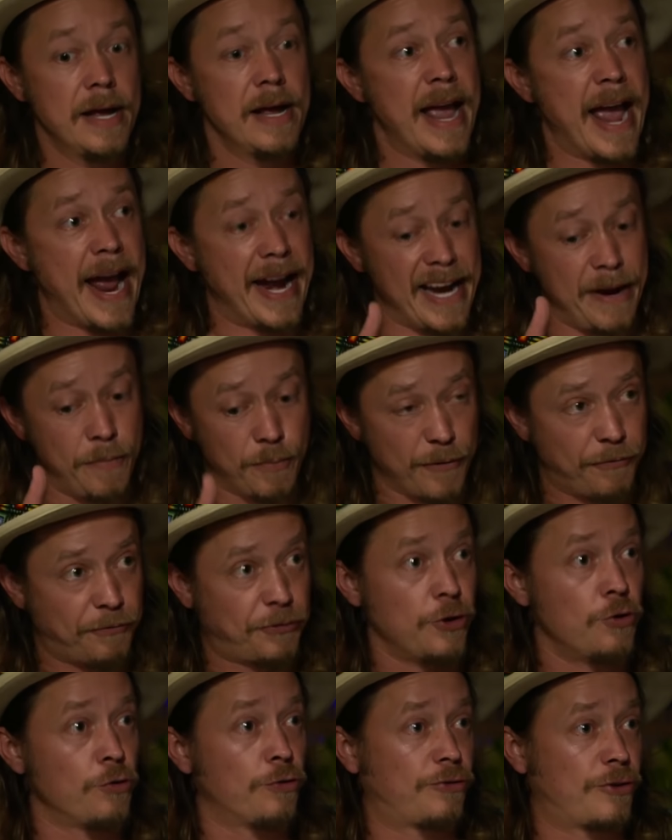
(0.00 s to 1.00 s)
And he
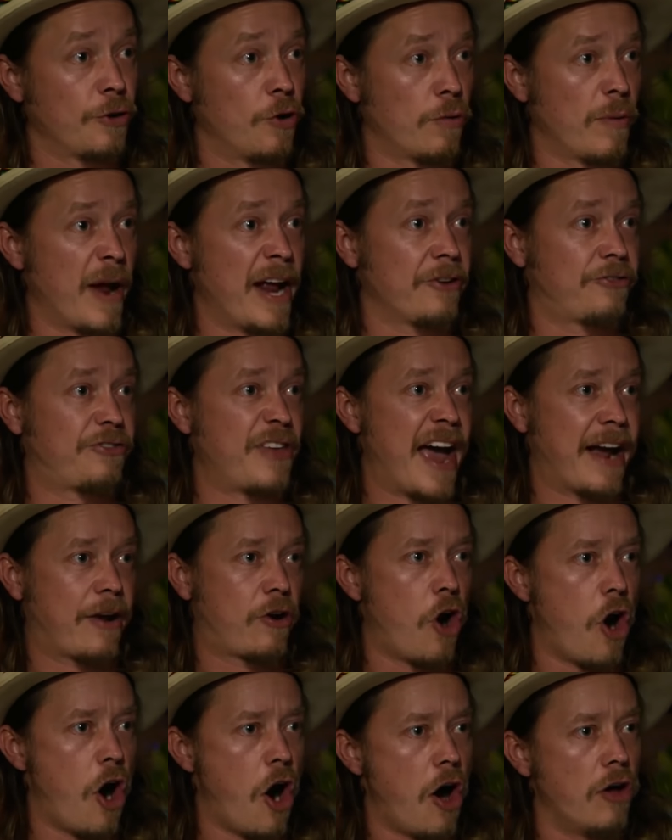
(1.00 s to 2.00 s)
refused to arrange that
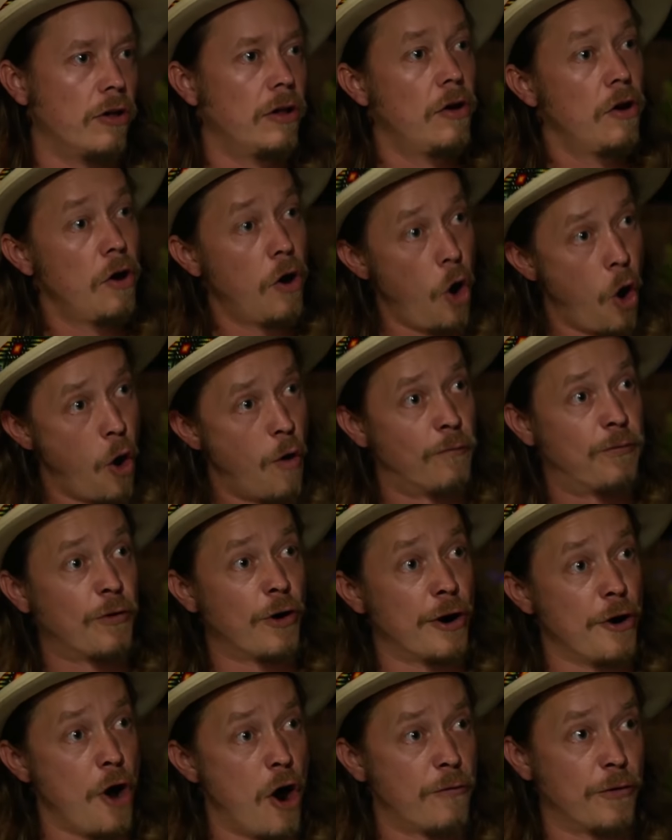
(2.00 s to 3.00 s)
call over
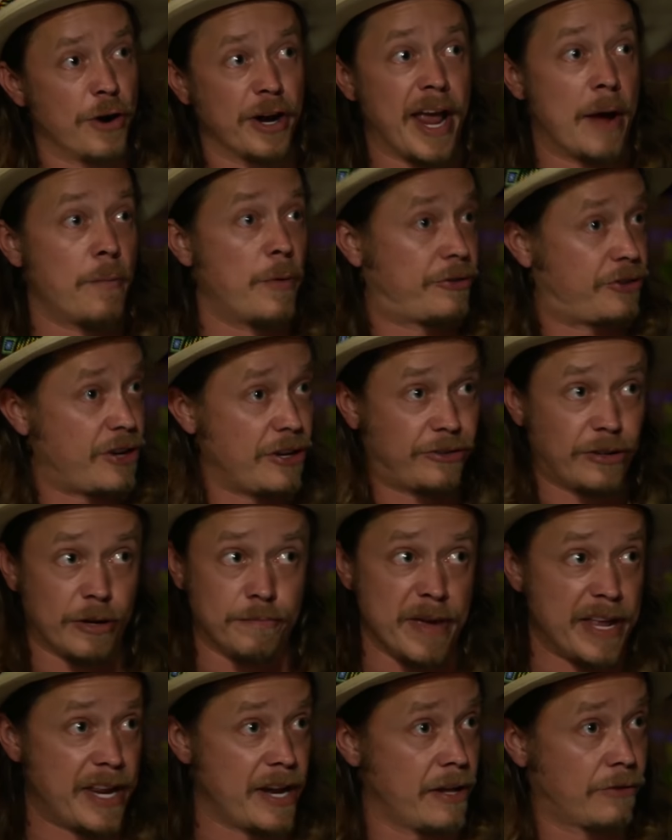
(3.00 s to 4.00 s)
and over again, which he's
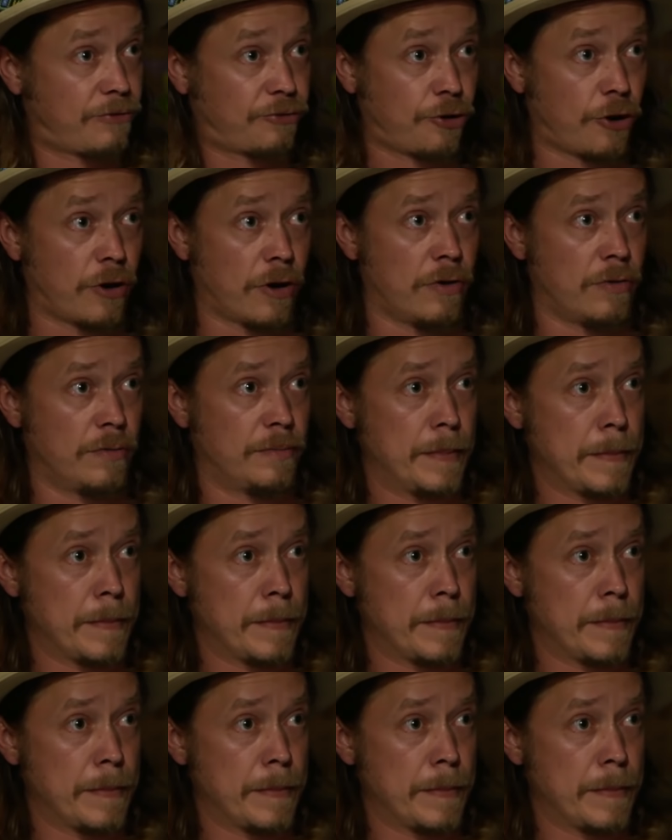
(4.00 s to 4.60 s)
admitted is true.